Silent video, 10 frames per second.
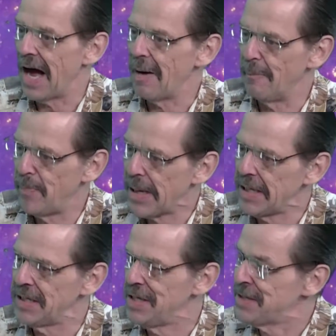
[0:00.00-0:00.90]
But
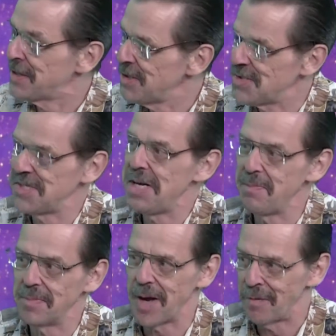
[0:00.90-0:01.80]
it does
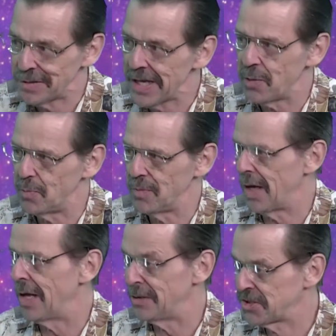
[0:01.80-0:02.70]
seem of late,
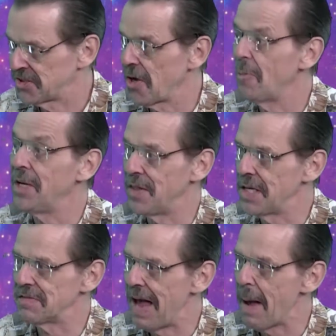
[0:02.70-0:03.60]
so many things
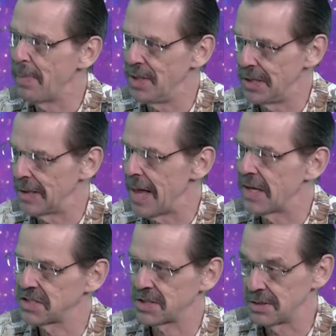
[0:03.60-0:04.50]
have happened in the
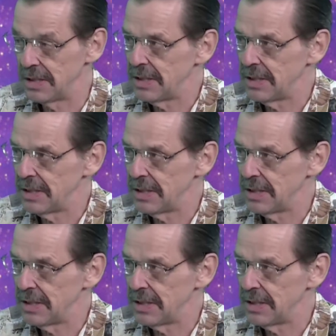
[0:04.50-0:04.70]
last